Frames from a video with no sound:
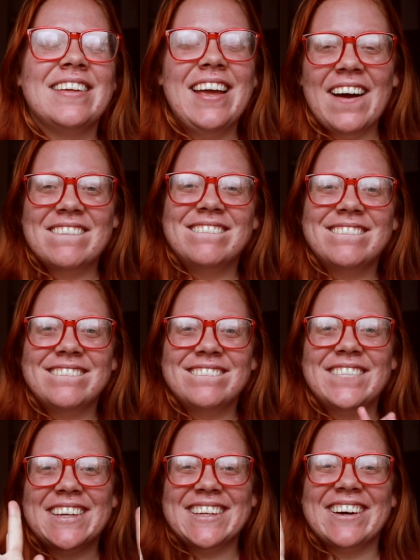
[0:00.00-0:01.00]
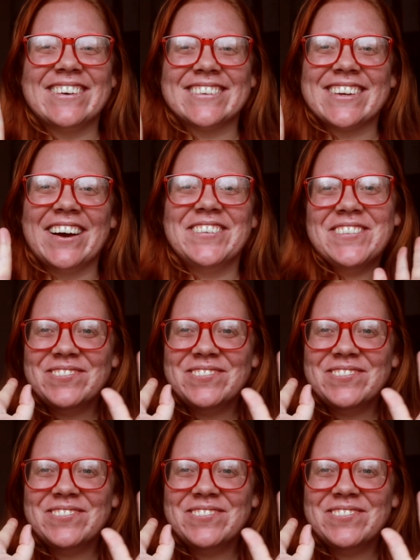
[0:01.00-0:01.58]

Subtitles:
yeah, peace out, Girl Scout.